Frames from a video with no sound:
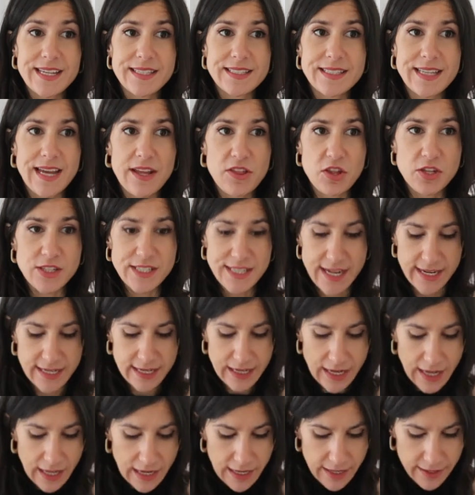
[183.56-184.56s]
is such a dark
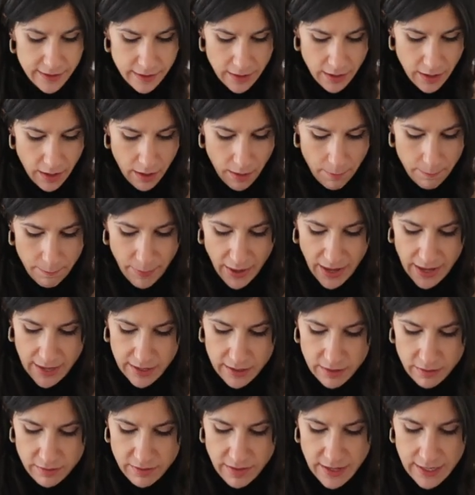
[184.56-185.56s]
color,
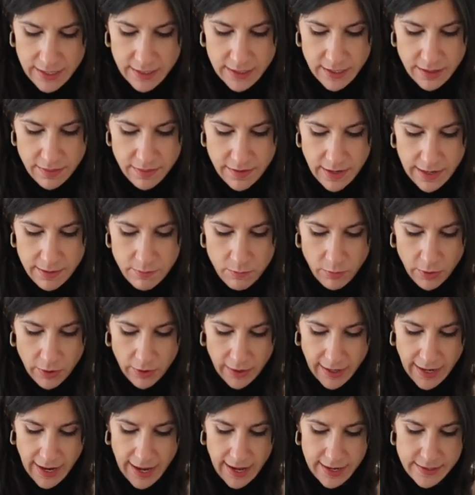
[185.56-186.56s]
but the knit that I'm
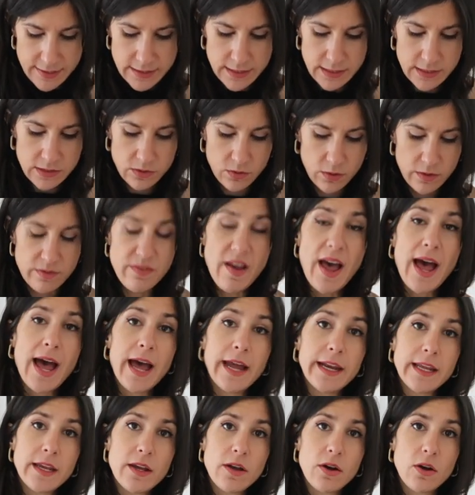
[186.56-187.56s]
wearing has this sort of
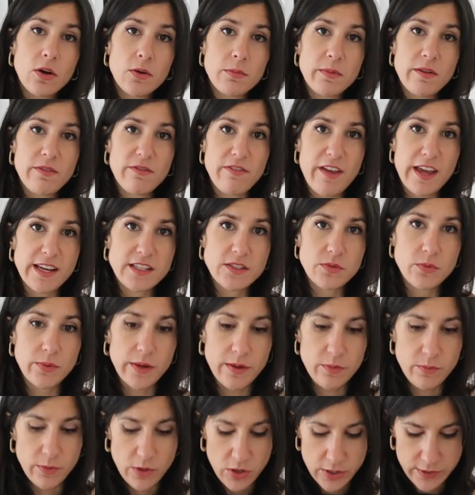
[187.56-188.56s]
honeycomb effect to
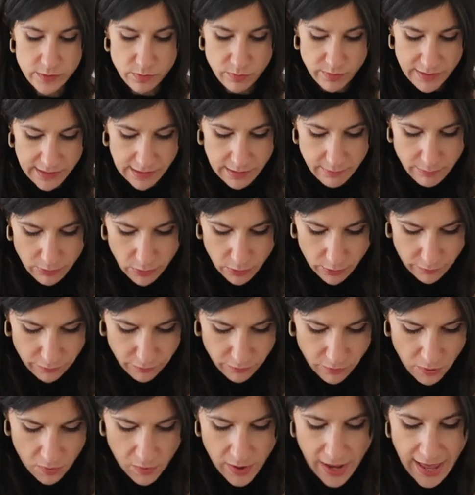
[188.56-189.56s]
it, which is really
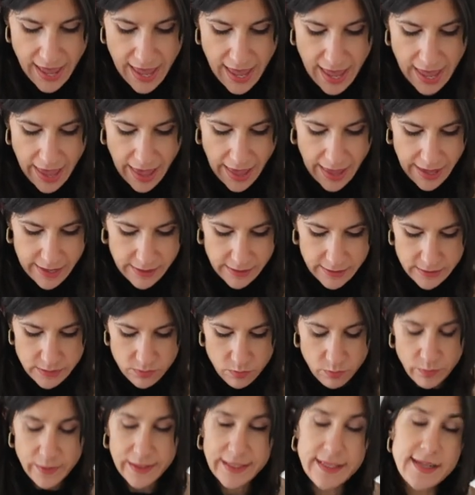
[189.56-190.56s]
beautiful, and it's
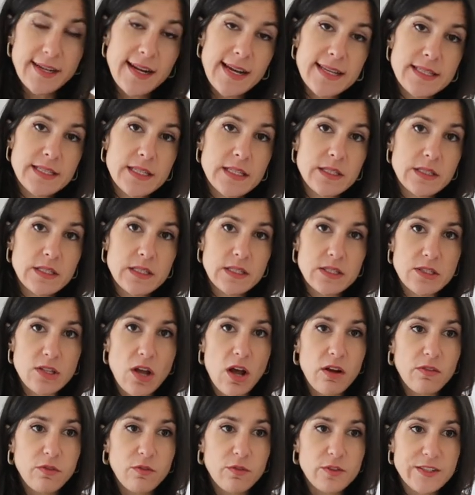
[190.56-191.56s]
really nice and
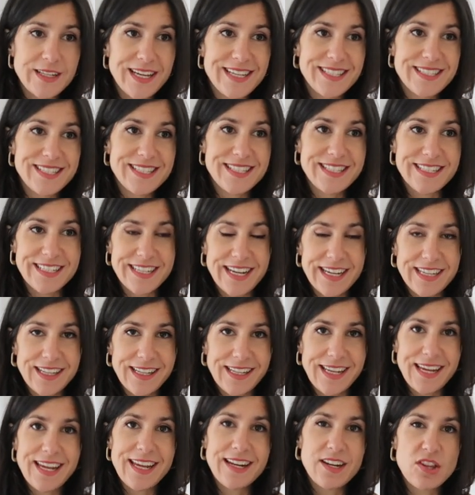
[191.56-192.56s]
soft and
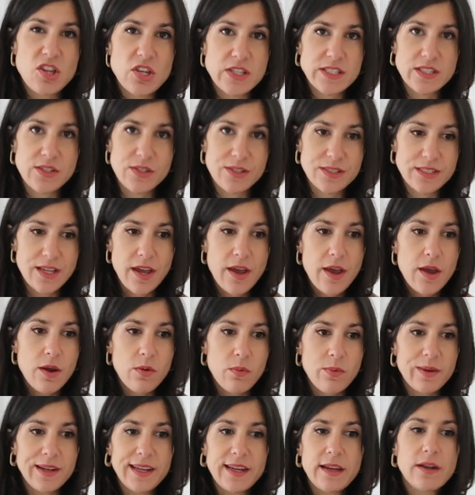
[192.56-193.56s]
snuggly. It just looks
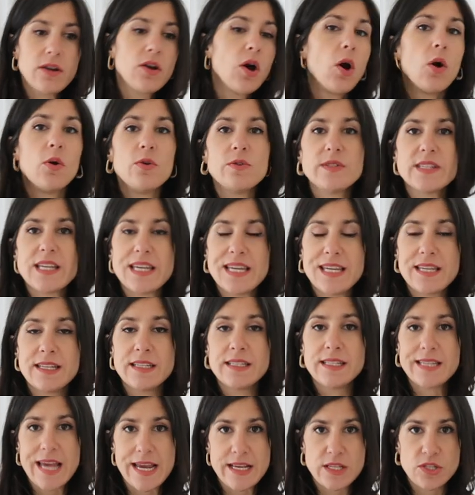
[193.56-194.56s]
really cozy,
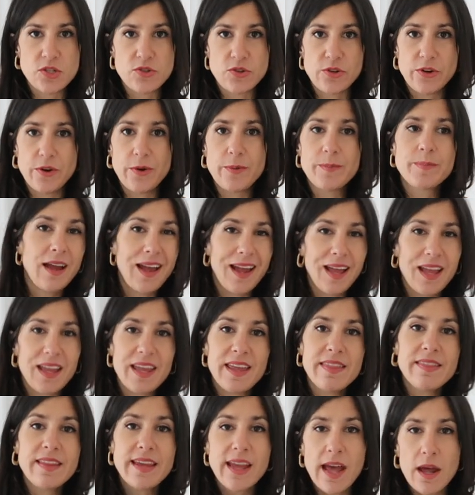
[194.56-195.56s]
textural.
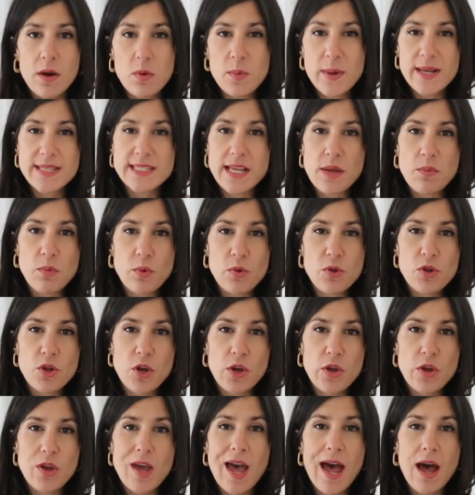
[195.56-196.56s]
In the cutaways, I will show
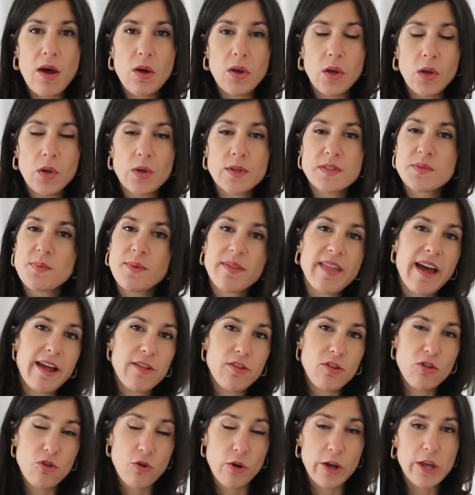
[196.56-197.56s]
you how it looks without
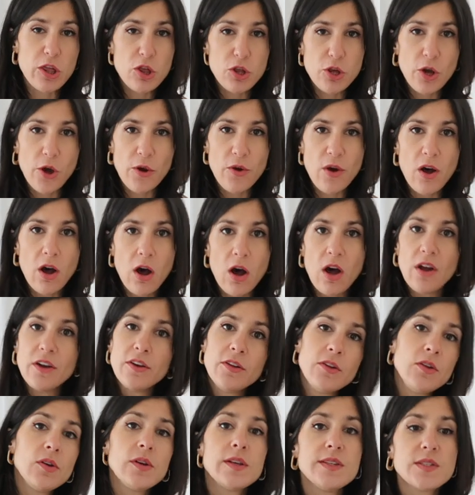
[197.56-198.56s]
the trench coat
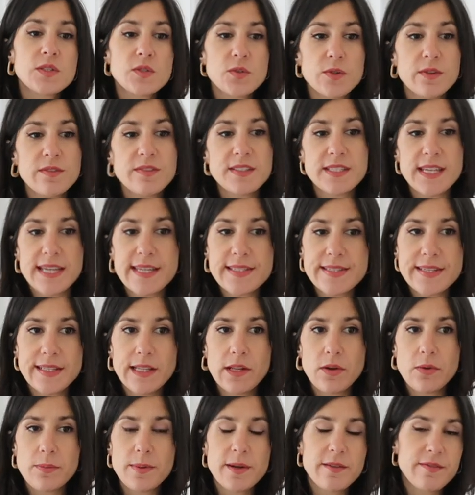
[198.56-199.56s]
on. You can sort of see it's a
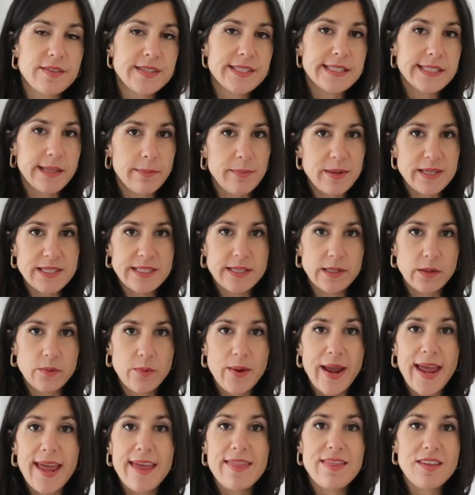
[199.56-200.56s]
little bit of a slimmer
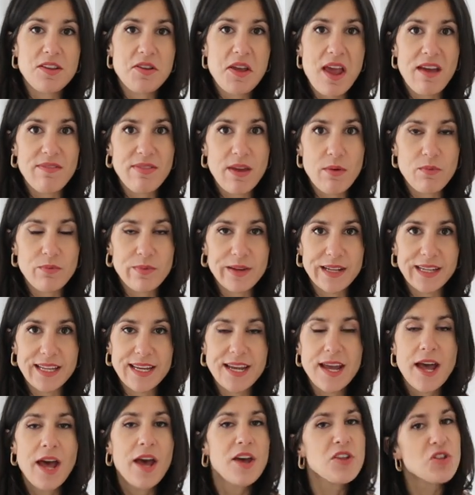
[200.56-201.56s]
silhouette, and then you have that
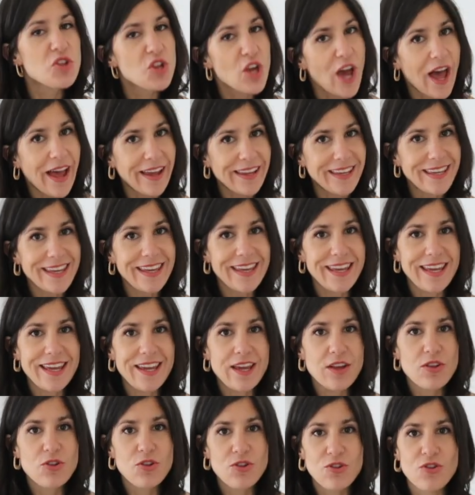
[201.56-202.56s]
really
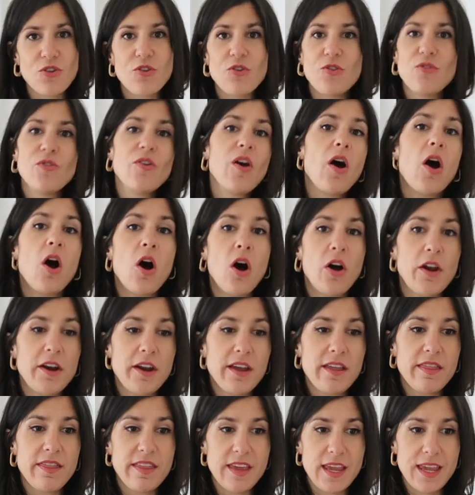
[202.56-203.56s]
chunky shoe on
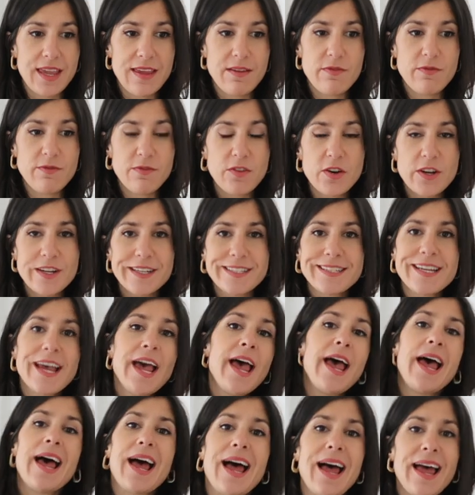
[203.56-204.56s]
the foot.
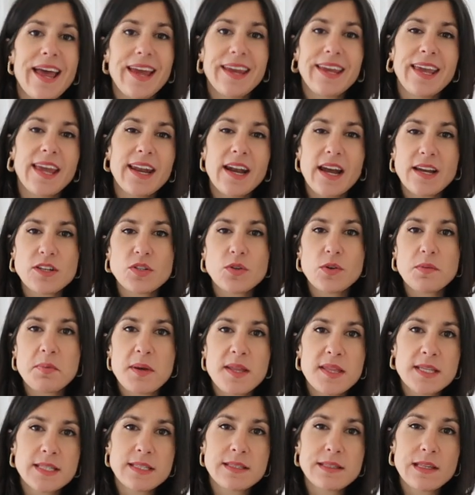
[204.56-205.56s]
Again, I talk
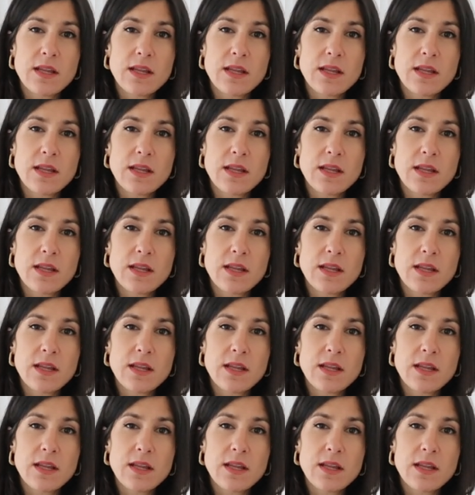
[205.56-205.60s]
about this a